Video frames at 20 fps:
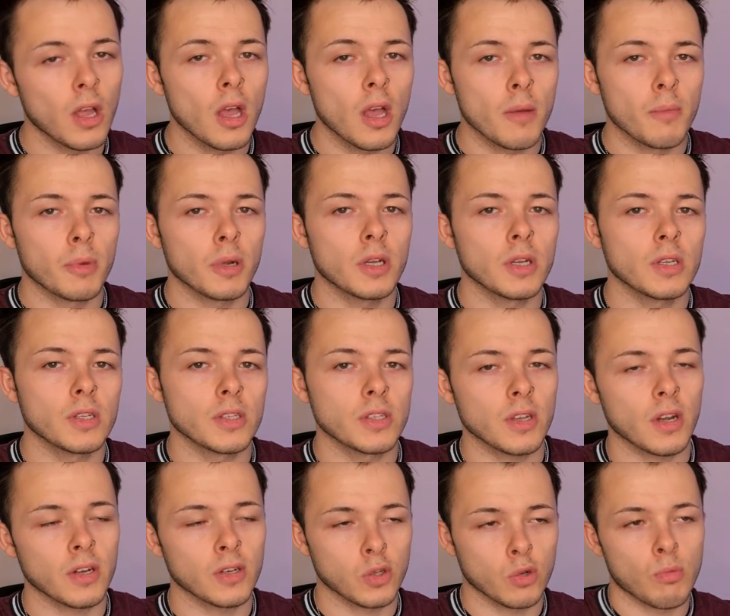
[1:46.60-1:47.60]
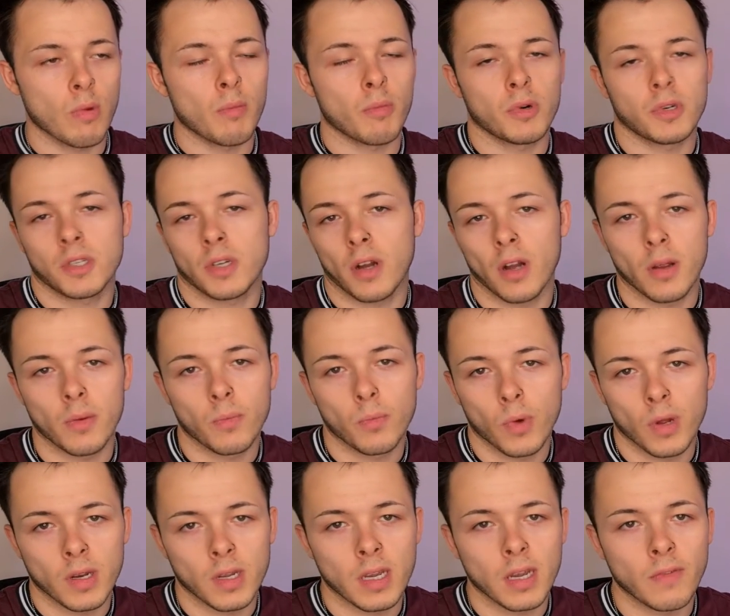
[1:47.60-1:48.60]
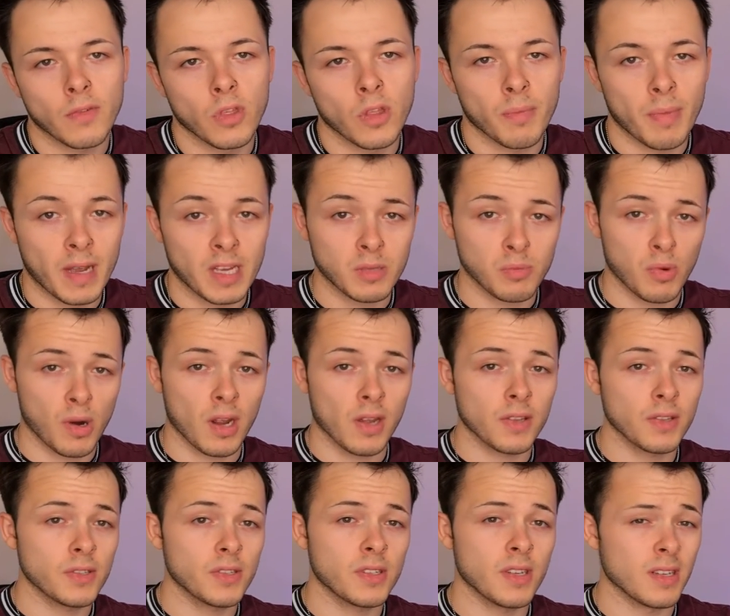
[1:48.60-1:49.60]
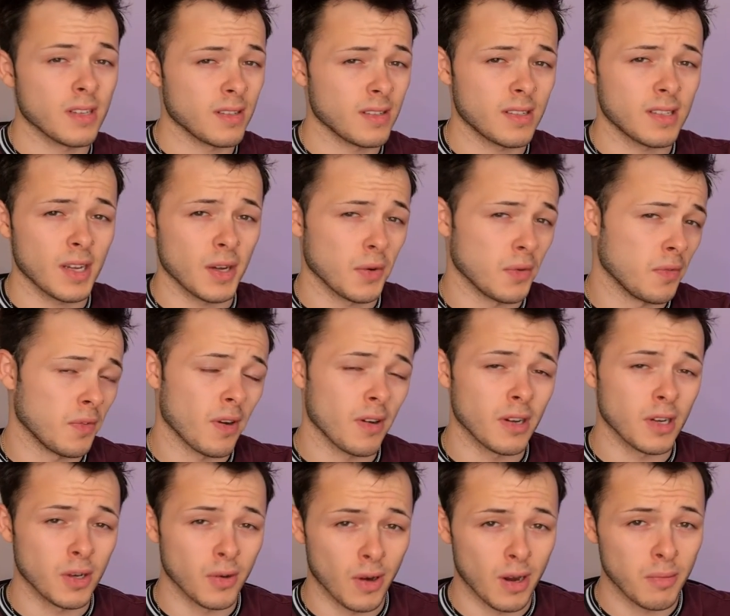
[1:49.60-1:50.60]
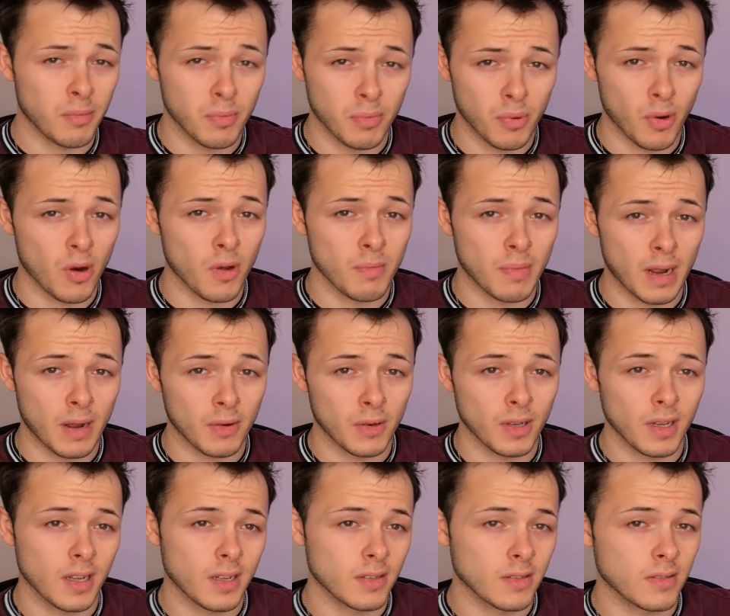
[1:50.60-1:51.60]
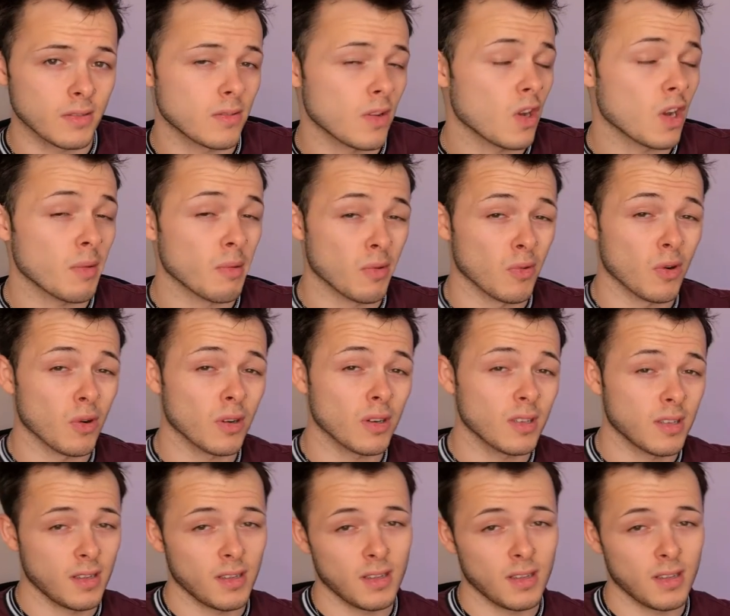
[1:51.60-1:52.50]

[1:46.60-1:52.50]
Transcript: because I do remember a time when even the best brands didn't sell very great protein powder, and don't get me wrong,